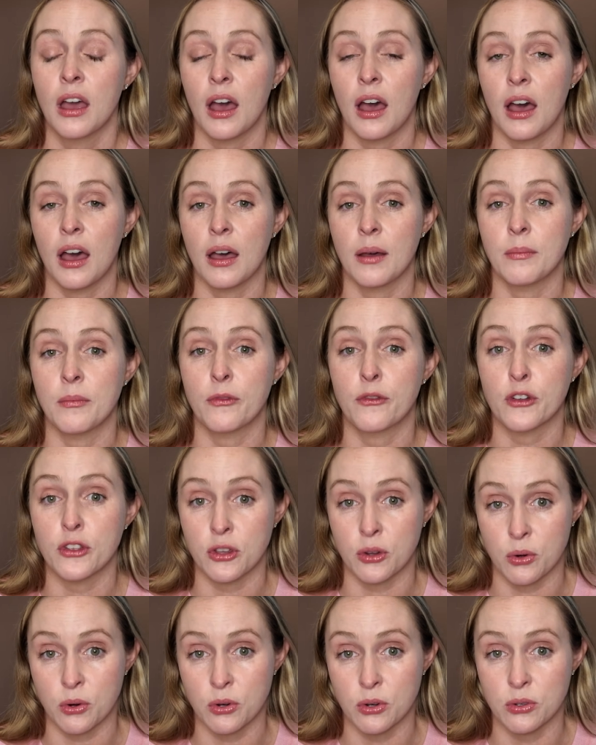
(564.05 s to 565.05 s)
for
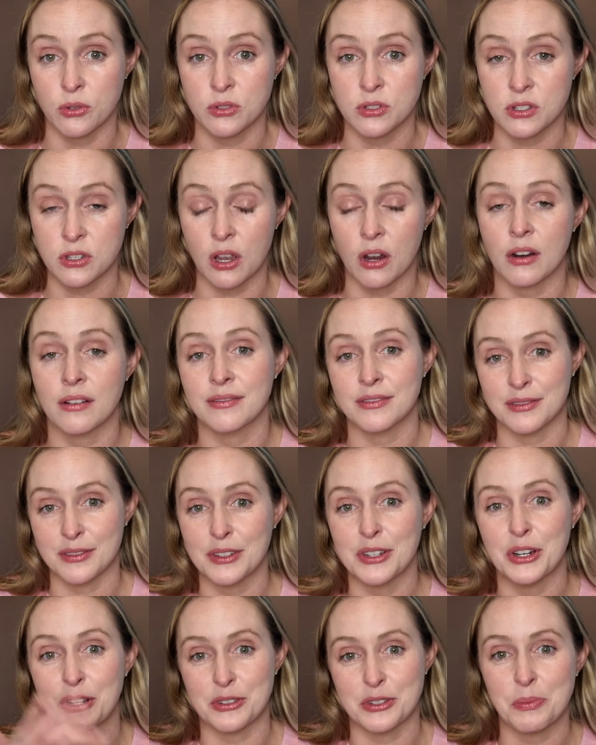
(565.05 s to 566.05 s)
the cruise or
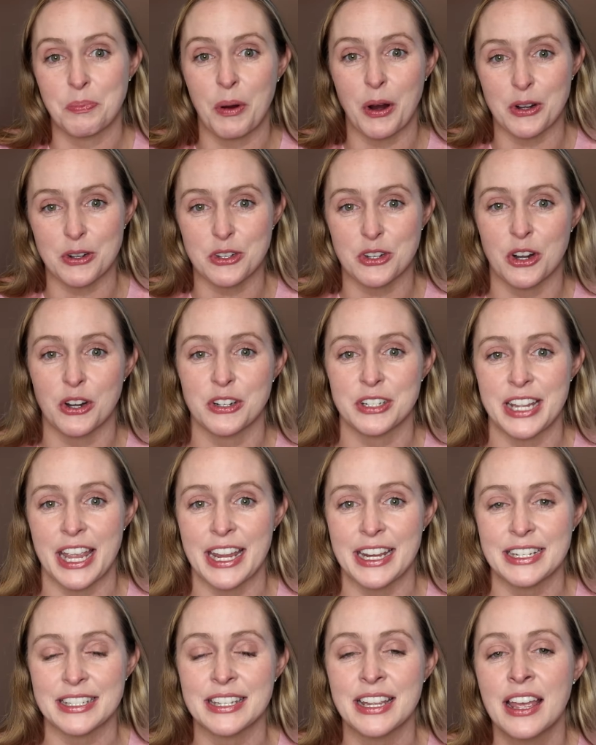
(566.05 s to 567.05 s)
your departure
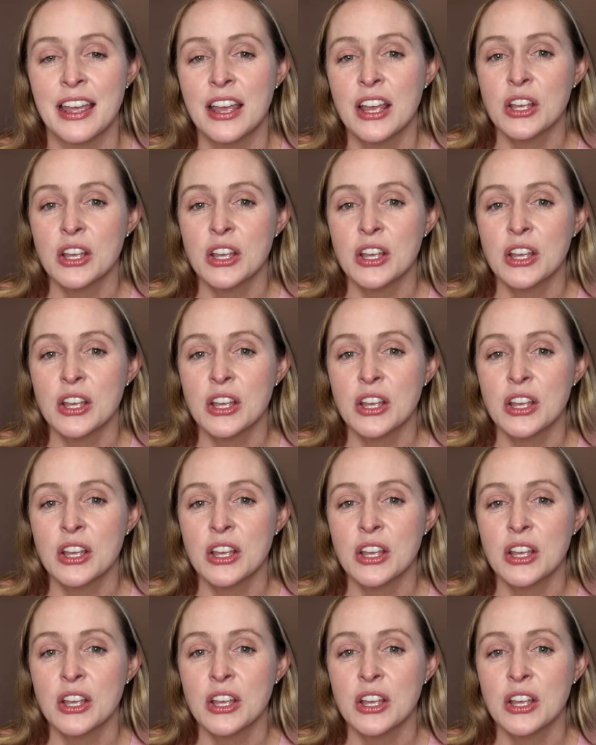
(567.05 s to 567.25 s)
date.